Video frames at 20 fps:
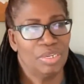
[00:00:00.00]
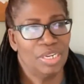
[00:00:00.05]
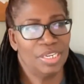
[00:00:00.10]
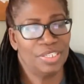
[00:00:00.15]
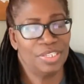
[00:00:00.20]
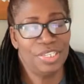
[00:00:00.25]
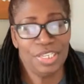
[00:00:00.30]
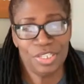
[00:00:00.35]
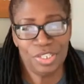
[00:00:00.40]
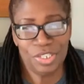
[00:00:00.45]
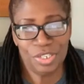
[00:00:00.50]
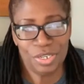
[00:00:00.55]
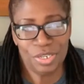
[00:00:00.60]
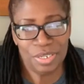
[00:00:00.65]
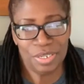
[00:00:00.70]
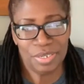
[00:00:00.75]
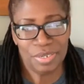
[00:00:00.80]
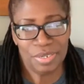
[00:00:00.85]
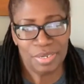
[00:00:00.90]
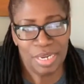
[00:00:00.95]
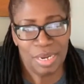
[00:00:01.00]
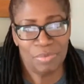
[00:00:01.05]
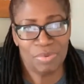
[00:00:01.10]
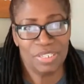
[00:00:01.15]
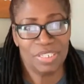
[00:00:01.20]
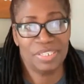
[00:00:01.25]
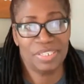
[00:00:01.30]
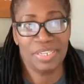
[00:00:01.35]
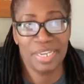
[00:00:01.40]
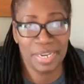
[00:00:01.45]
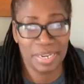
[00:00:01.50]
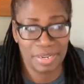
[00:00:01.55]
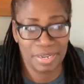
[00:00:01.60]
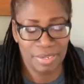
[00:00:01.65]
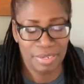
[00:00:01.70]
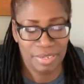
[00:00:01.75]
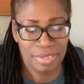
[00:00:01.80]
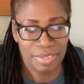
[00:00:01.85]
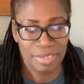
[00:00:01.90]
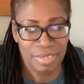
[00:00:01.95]
a teacher. I was sick
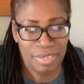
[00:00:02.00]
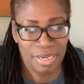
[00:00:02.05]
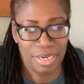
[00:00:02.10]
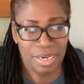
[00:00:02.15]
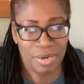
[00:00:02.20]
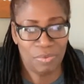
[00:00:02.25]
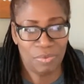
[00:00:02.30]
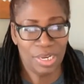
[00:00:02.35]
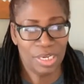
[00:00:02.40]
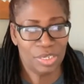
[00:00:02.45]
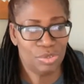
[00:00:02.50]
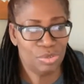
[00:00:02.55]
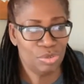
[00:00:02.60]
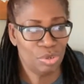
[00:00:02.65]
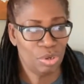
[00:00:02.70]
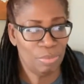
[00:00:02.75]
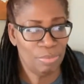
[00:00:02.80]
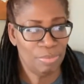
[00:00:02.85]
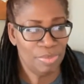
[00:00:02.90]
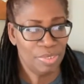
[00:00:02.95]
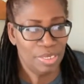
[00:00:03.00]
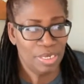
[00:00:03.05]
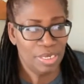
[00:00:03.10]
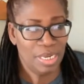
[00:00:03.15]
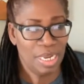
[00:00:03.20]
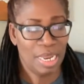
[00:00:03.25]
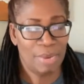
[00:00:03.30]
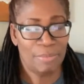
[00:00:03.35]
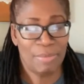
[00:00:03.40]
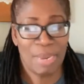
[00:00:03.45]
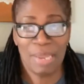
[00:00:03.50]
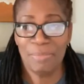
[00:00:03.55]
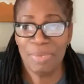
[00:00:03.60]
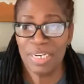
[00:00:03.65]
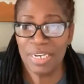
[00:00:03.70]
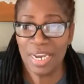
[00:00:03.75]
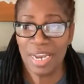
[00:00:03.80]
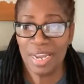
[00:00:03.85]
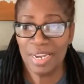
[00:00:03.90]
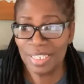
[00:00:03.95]
and I went home and my
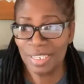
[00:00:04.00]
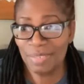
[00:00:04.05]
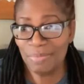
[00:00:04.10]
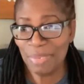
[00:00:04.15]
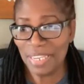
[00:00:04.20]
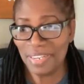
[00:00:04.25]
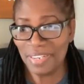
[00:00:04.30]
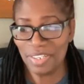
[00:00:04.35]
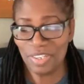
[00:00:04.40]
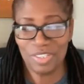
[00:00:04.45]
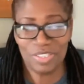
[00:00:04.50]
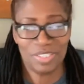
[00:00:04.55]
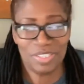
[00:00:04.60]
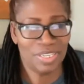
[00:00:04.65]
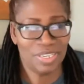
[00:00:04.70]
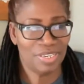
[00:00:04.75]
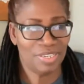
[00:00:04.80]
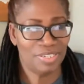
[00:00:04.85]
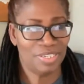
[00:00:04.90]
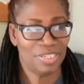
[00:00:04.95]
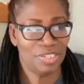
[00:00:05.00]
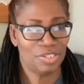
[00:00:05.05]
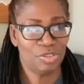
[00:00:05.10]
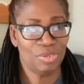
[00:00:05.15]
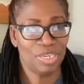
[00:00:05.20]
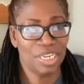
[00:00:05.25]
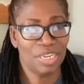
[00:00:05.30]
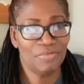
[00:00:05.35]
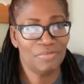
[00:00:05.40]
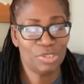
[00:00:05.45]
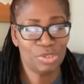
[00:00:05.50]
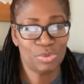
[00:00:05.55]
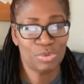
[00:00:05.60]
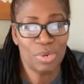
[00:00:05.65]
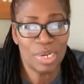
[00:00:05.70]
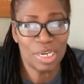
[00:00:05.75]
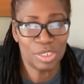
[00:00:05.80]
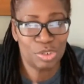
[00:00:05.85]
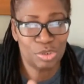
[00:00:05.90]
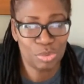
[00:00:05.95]
mother asked me, she said, did you give
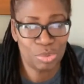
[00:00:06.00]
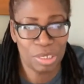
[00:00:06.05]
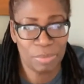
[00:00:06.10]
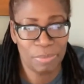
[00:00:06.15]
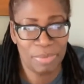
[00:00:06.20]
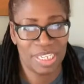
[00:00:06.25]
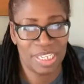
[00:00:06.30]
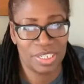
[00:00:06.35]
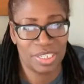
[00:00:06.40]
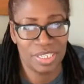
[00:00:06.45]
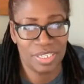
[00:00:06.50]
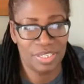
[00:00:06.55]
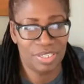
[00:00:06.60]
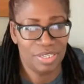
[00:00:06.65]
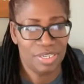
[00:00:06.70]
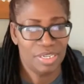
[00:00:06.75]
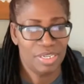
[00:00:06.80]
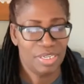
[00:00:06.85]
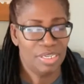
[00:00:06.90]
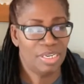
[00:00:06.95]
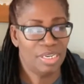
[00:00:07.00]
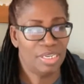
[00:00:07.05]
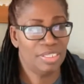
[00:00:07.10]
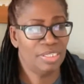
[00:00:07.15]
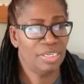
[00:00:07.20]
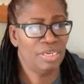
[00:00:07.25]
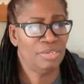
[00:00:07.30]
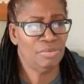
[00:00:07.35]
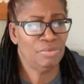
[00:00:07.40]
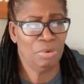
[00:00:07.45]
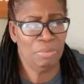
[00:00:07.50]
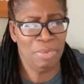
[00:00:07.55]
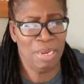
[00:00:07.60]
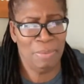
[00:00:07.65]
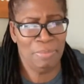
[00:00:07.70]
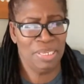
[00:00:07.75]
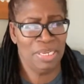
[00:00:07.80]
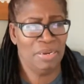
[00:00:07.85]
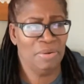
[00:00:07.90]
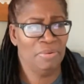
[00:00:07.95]
so-and-so the message? I said, no,
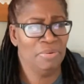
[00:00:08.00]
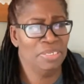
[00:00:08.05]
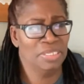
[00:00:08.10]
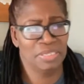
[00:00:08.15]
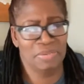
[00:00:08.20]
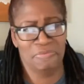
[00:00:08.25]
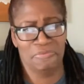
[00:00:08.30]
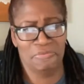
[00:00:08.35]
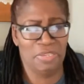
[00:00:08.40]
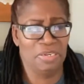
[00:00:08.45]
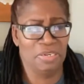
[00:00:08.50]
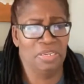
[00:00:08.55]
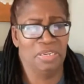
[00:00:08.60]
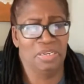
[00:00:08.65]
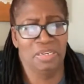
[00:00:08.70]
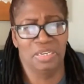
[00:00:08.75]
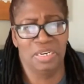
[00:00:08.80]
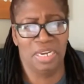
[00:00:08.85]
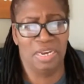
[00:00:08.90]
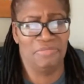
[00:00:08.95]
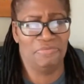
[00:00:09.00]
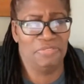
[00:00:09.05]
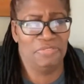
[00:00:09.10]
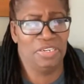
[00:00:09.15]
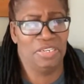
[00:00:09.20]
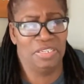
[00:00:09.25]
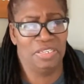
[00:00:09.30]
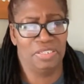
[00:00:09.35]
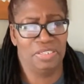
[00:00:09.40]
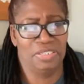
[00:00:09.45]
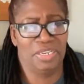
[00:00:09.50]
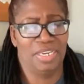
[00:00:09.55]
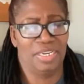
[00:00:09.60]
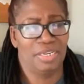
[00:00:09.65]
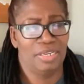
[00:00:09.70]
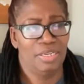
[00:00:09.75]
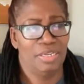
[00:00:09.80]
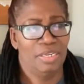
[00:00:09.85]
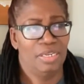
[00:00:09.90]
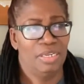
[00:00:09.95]
mommy, I wasn't feeling good. I'm feeling
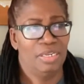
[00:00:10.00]
sick.